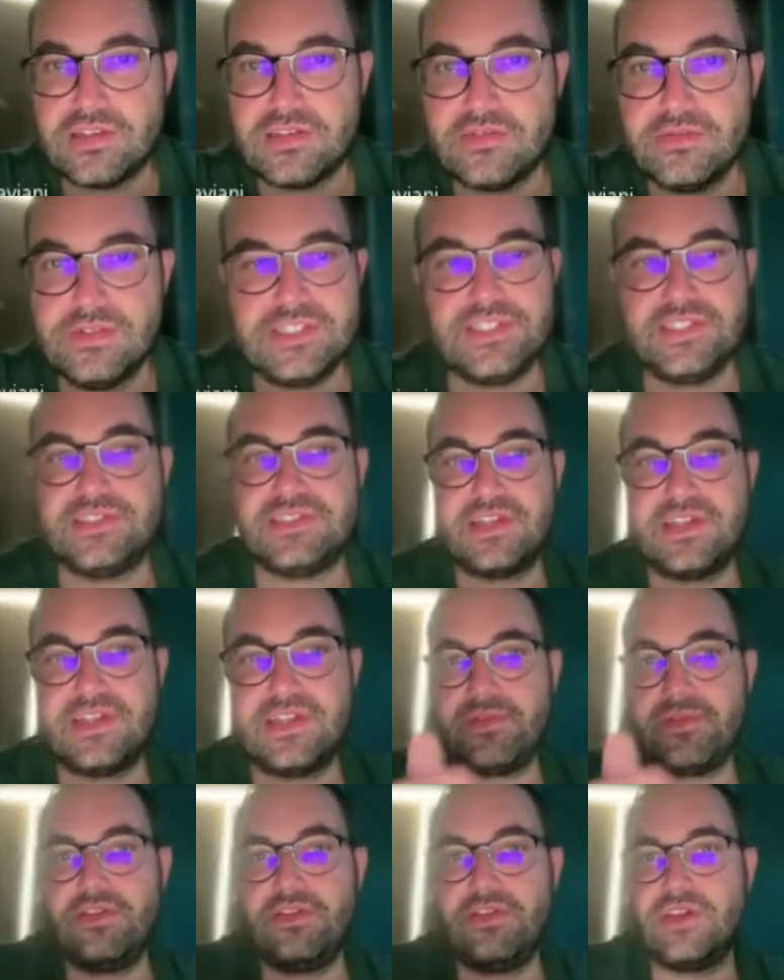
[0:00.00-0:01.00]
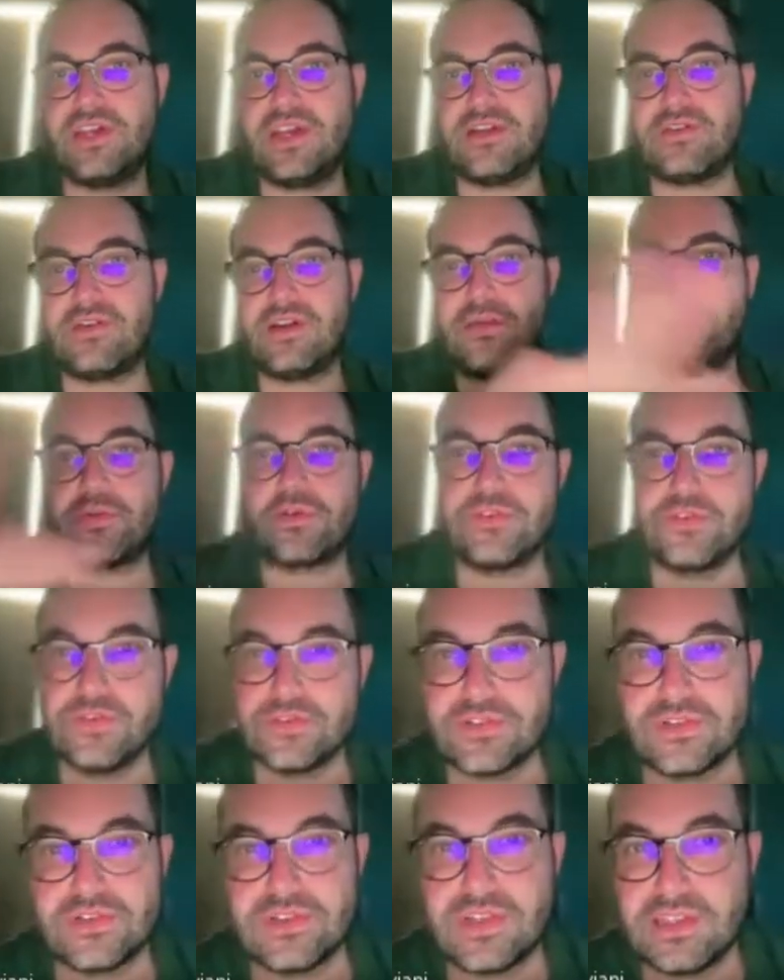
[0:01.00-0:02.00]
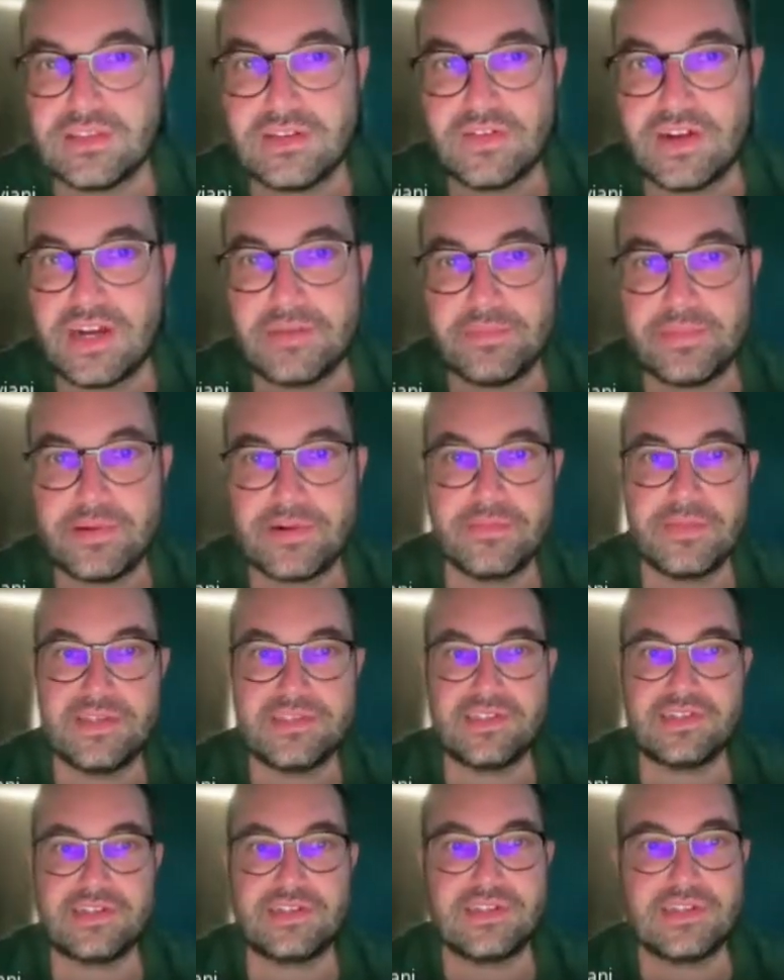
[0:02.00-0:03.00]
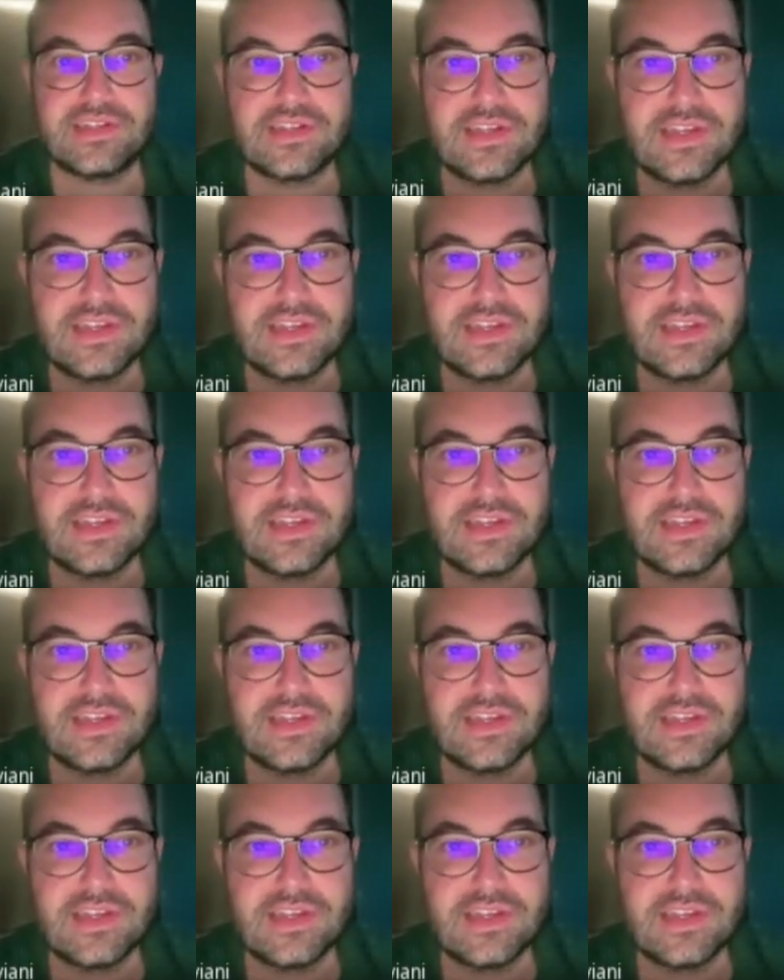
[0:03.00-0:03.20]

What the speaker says: which is something you can reproduce on Datawrapper, basically.